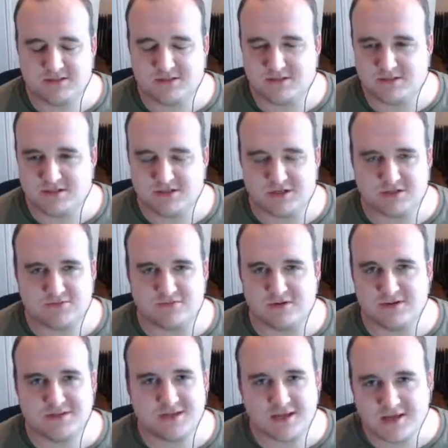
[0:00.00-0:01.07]
just
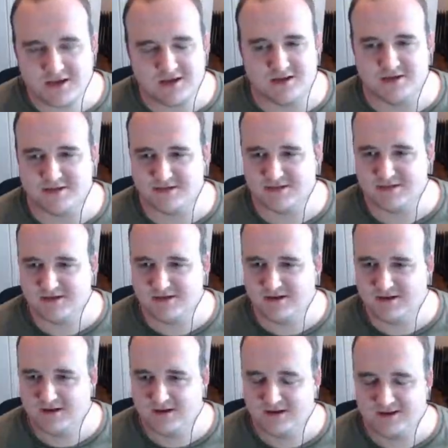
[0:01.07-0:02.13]
ridiculous.
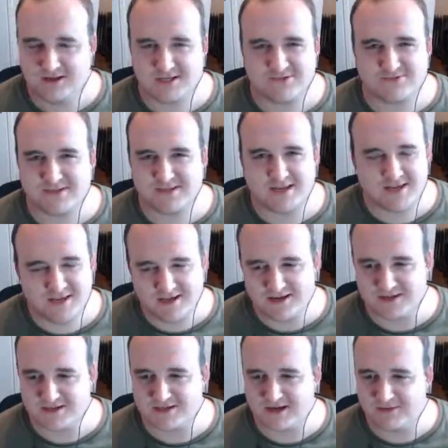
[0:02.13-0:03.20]
It's
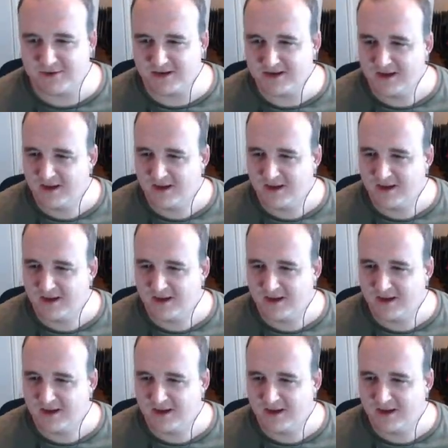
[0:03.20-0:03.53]
ridiculous. I mean,